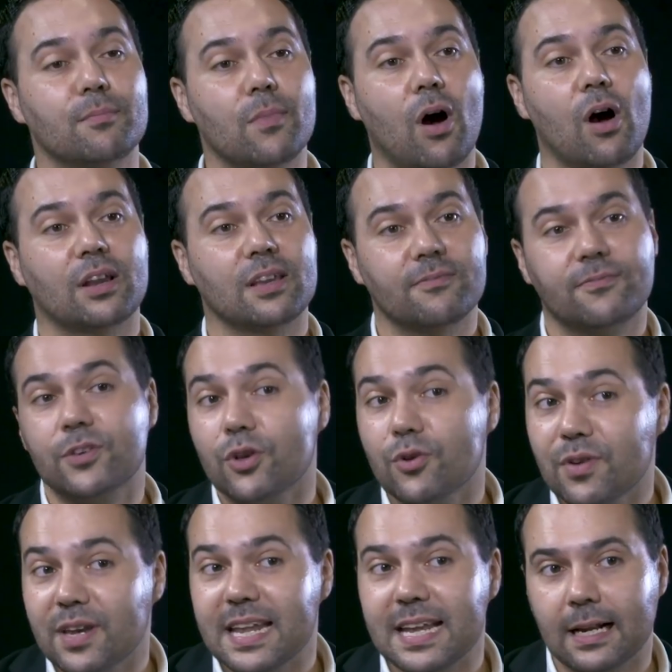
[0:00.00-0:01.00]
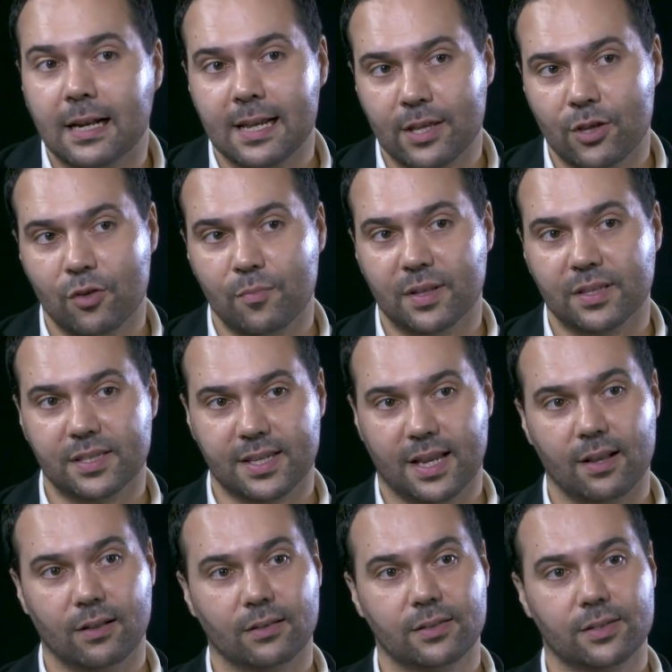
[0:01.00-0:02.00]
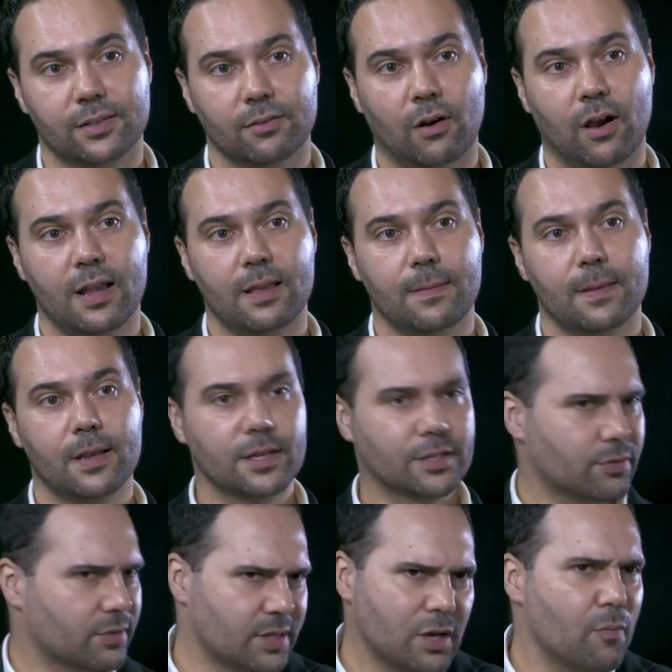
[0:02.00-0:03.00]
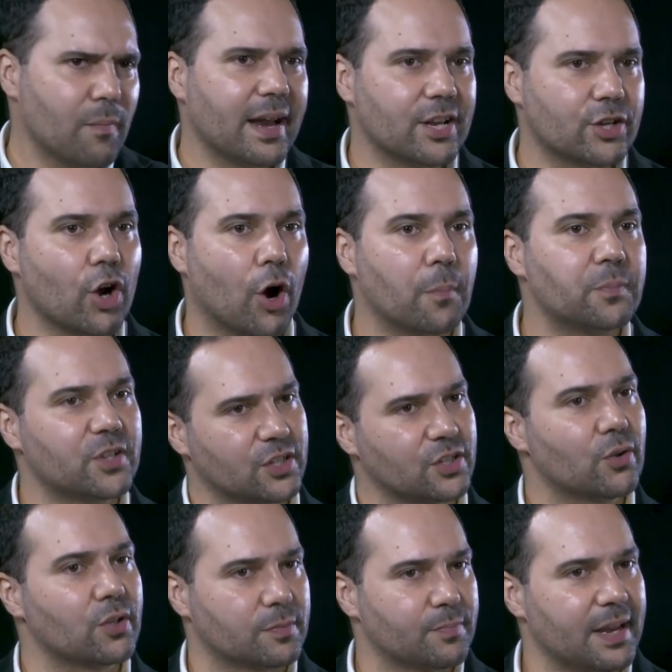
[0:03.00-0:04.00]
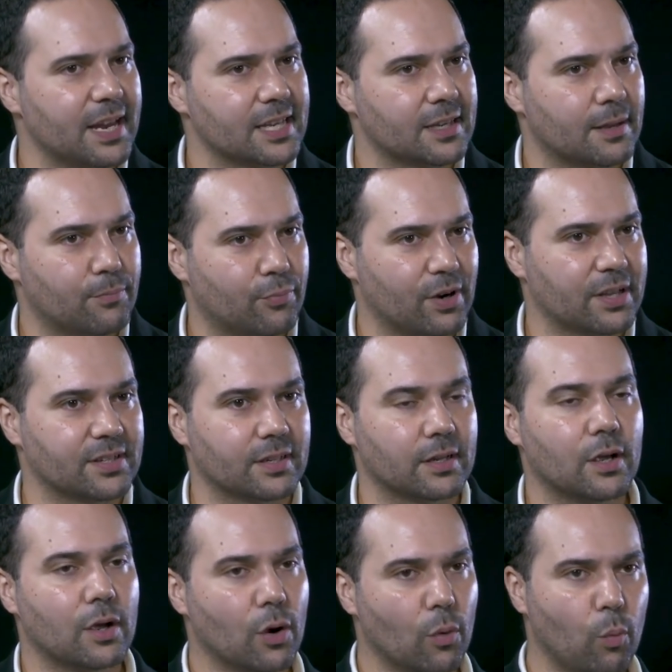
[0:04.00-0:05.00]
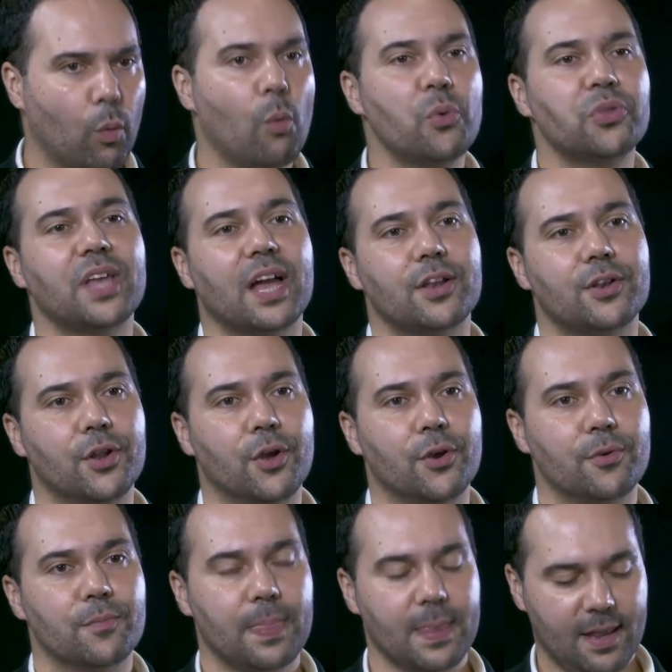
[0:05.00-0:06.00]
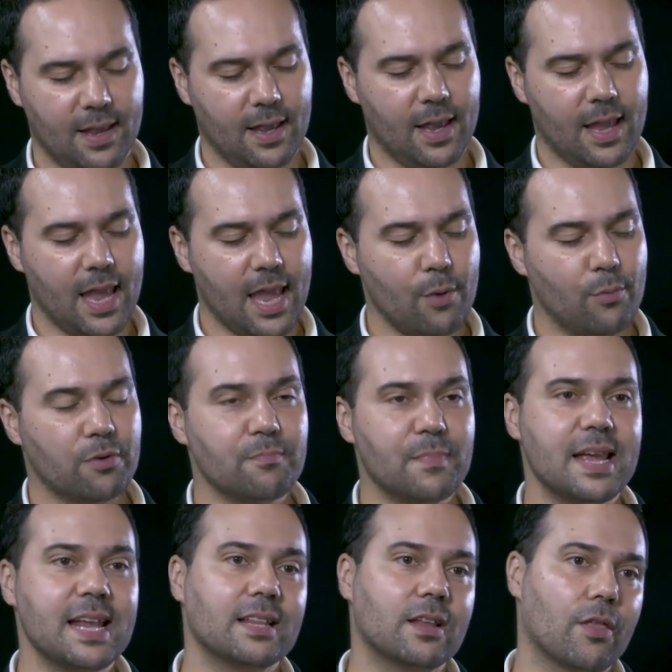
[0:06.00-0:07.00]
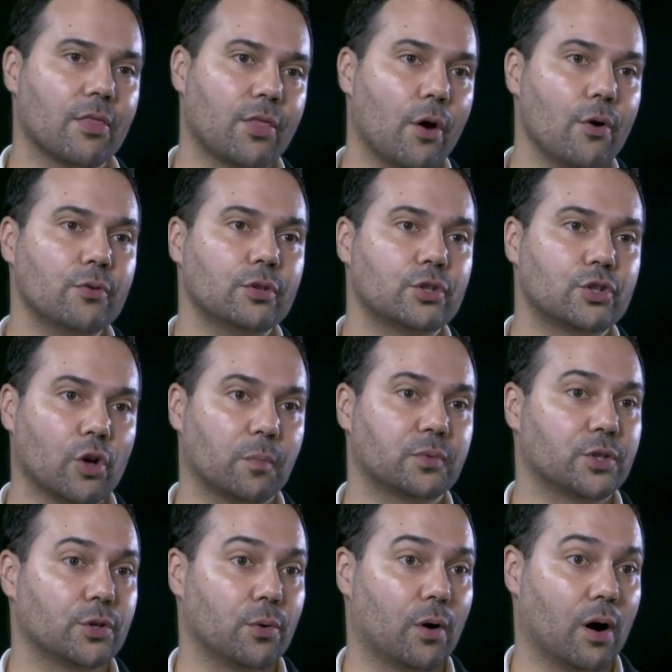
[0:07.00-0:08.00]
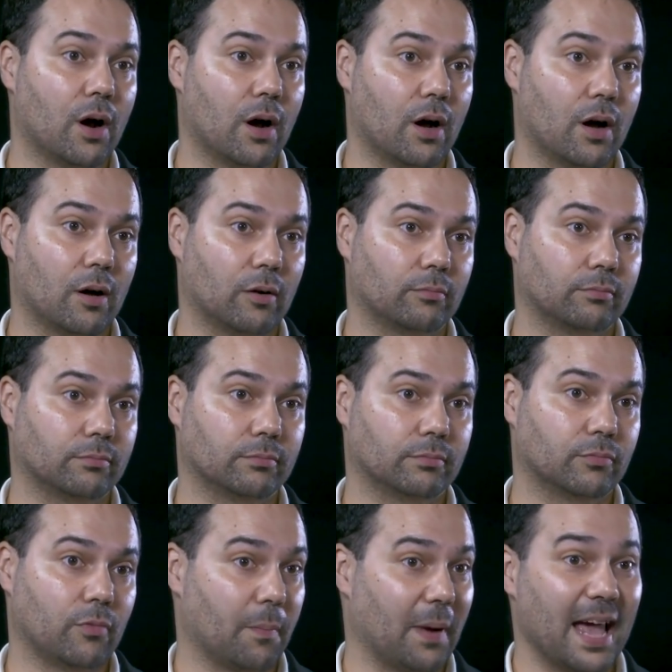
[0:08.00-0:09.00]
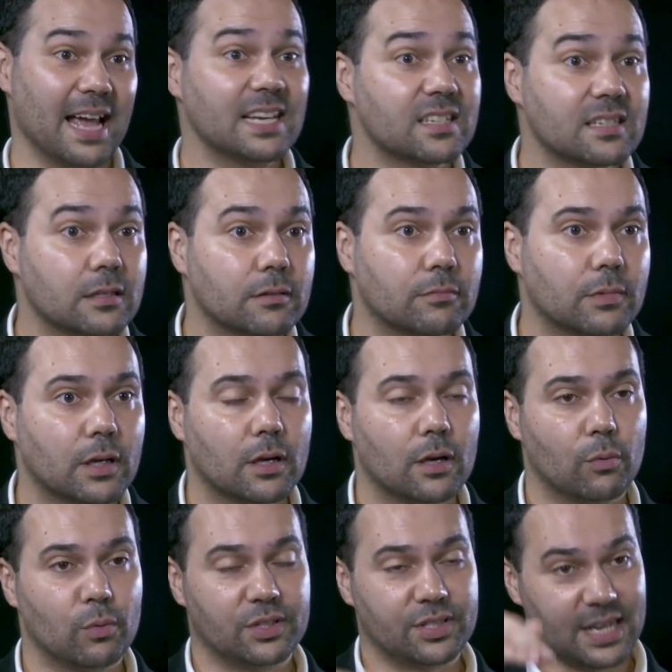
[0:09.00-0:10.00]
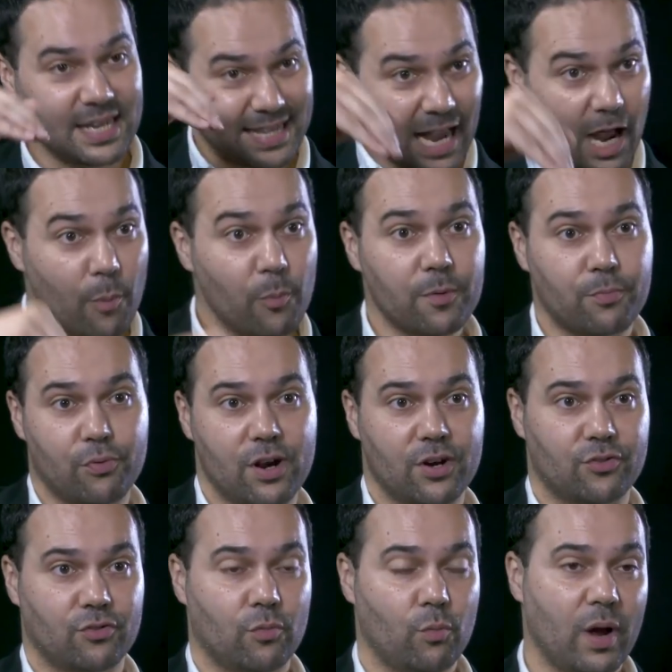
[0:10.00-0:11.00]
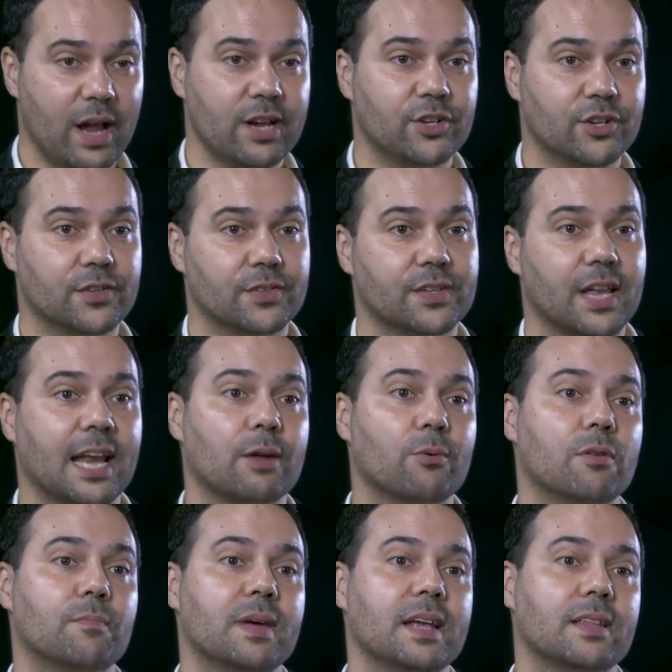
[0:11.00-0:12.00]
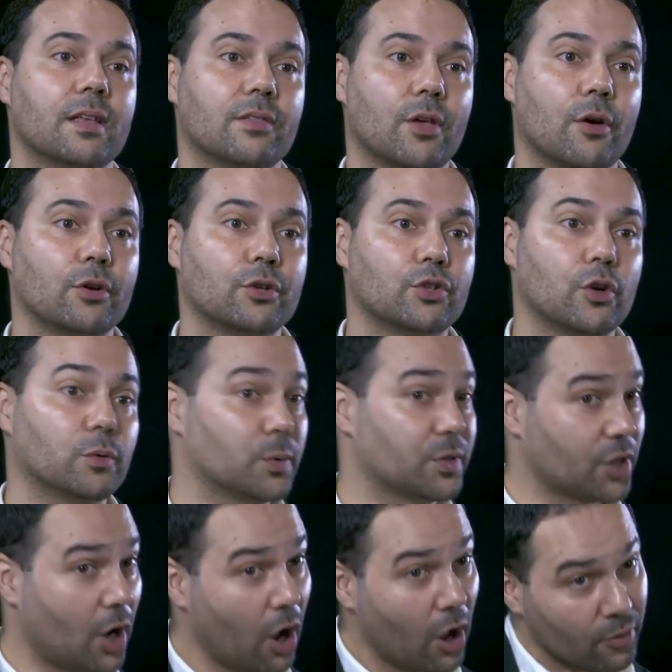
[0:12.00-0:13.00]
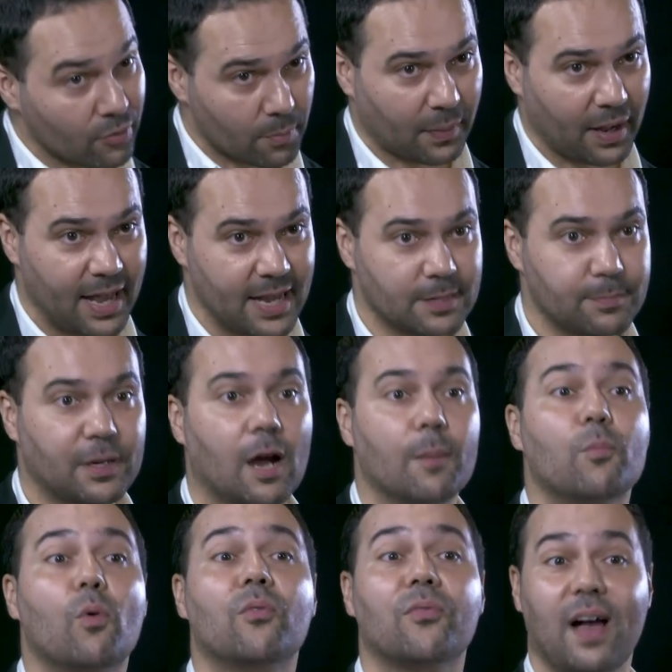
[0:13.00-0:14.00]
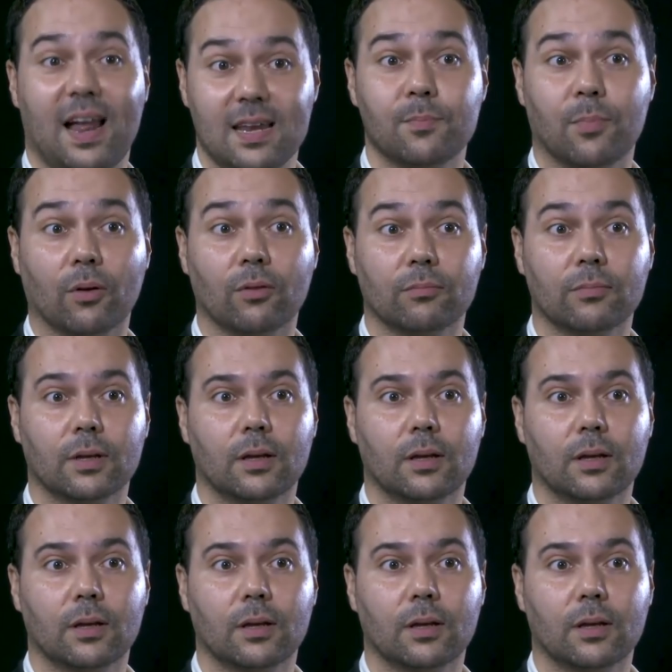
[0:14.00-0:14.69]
market for uniquely human skills, right? So there are still many jobs, just not as many as at present. What would that do? It would mean that those jobs who are replaced would see downward pressure on wages. And it would mean that those jobs which aren't replaced become more valuable